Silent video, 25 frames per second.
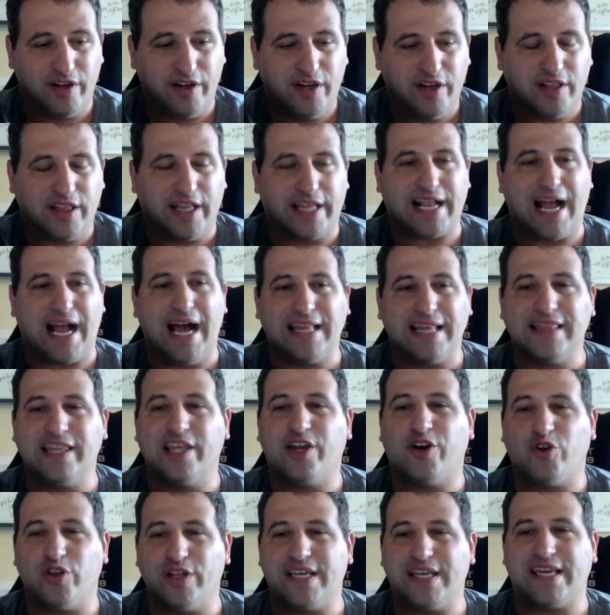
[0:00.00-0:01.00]
Like, I
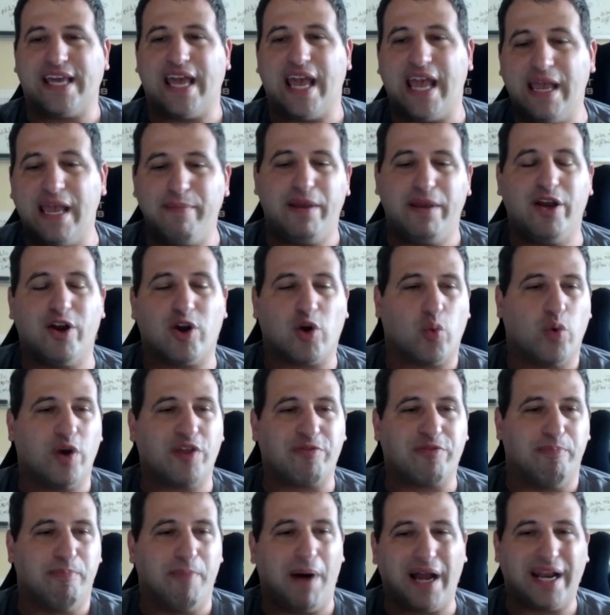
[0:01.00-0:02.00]
literally came here with
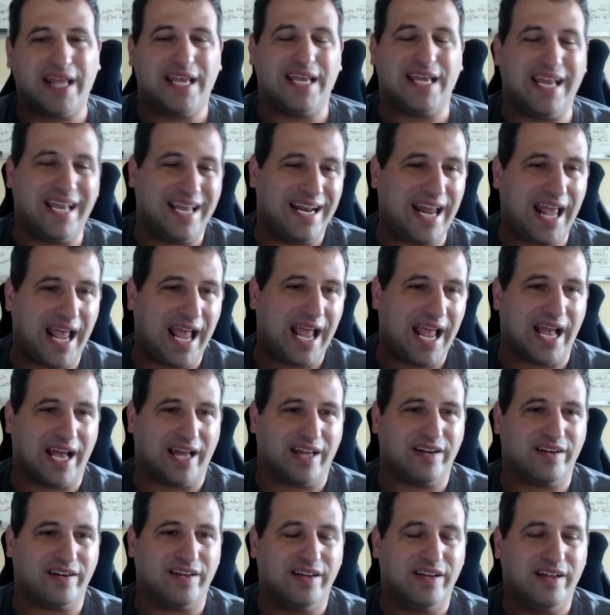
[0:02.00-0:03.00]
money in
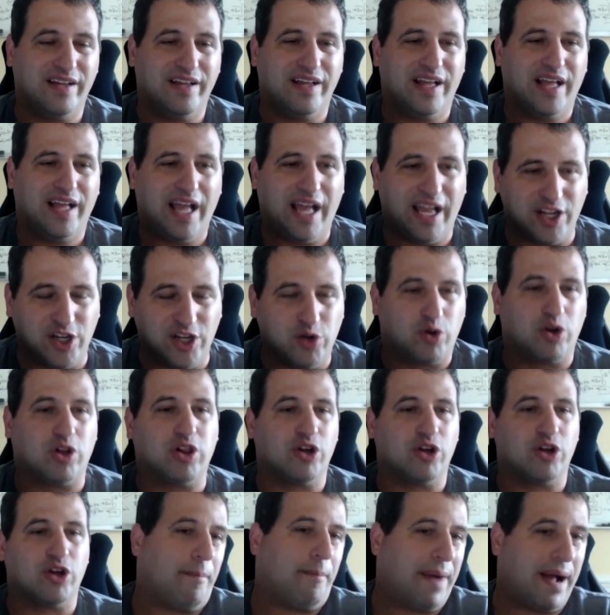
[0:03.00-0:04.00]
hand, and you
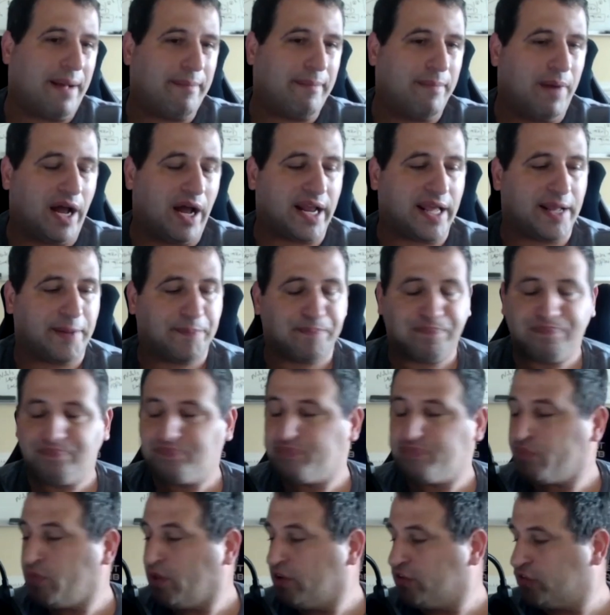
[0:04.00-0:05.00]
clearly don't want my
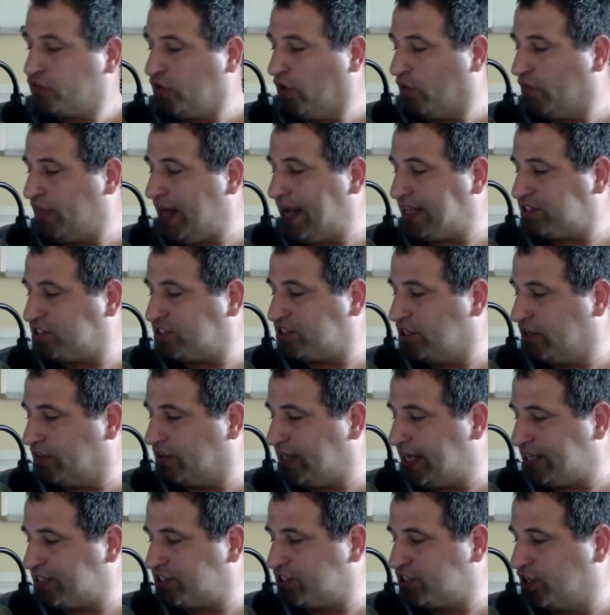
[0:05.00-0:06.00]
money. So that's
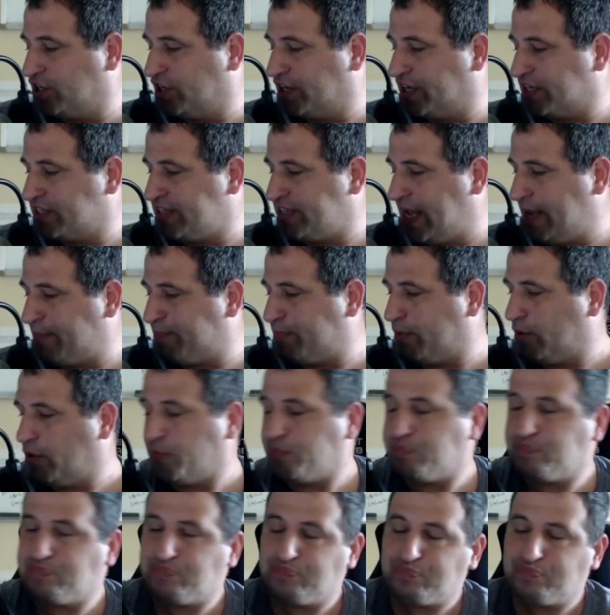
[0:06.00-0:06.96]
a good example.